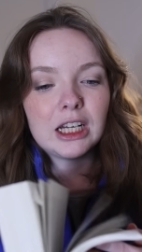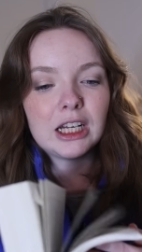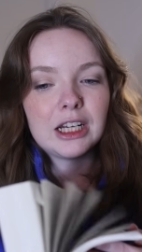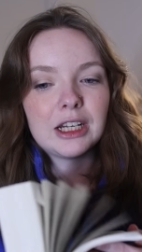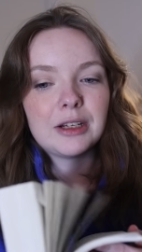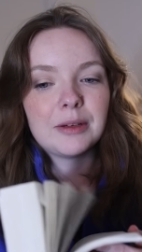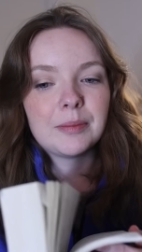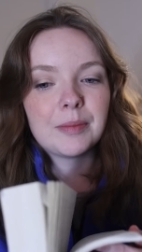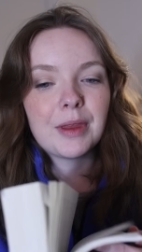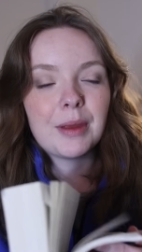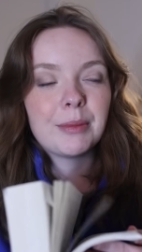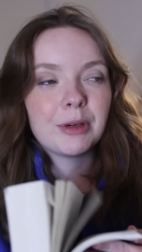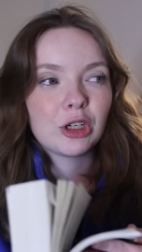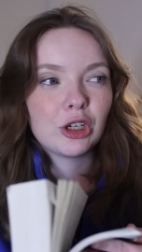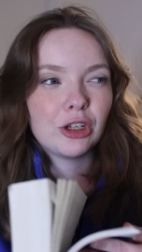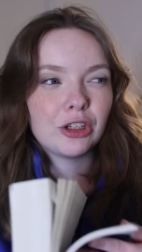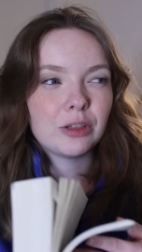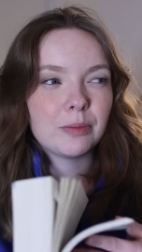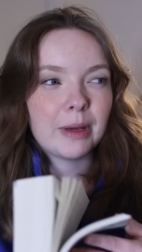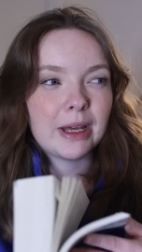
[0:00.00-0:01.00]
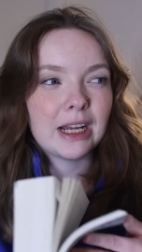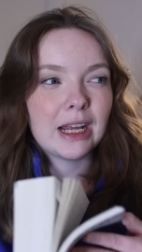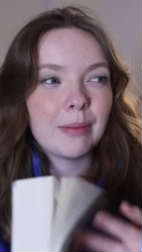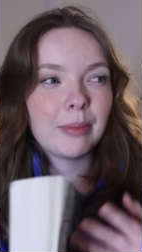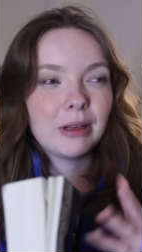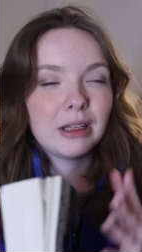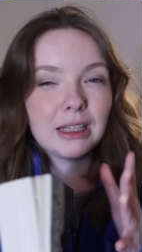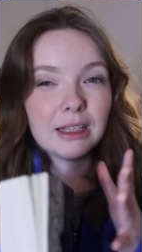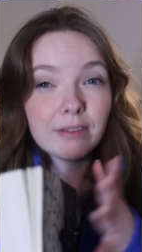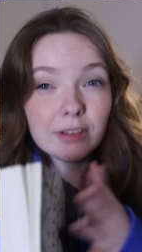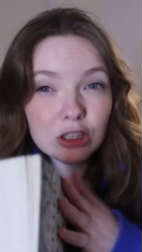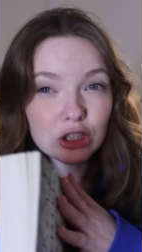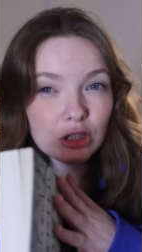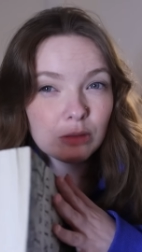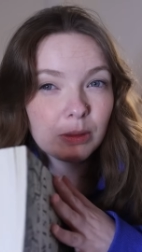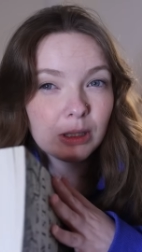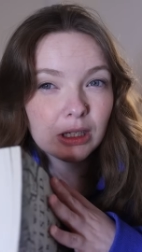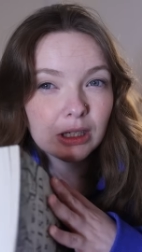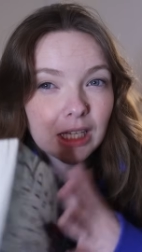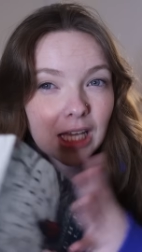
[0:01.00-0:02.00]
Um, I'm gonna curl into bed. I believe it
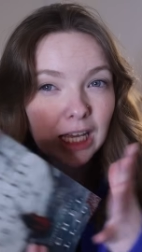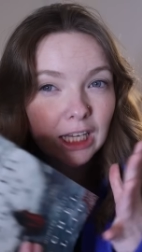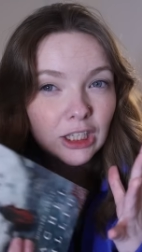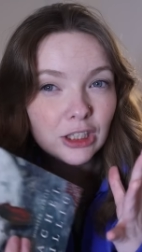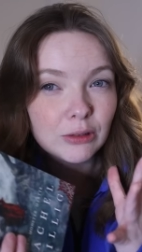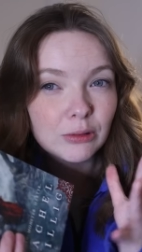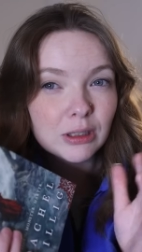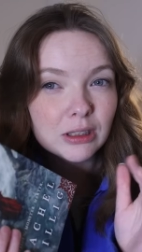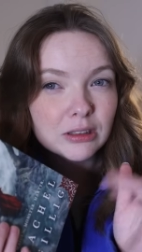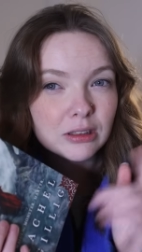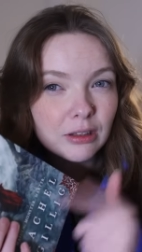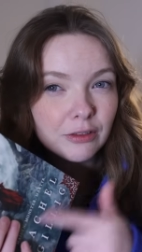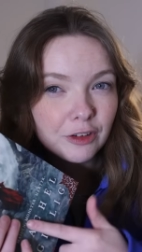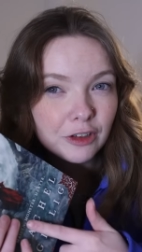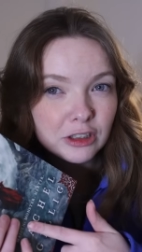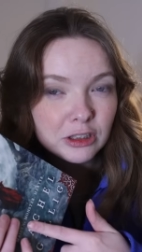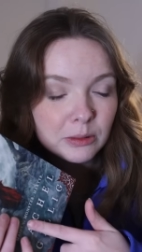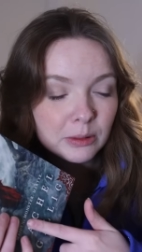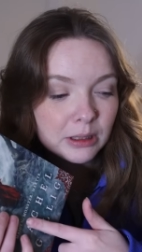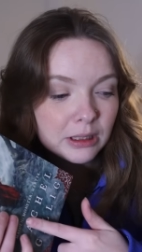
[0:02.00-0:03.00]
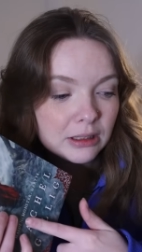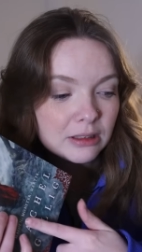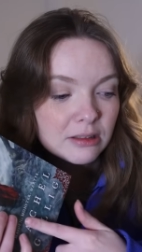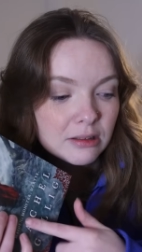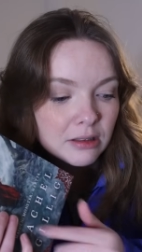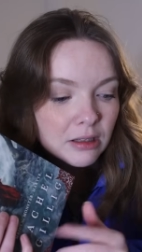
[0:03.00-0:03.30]
should be on KU because the first one is.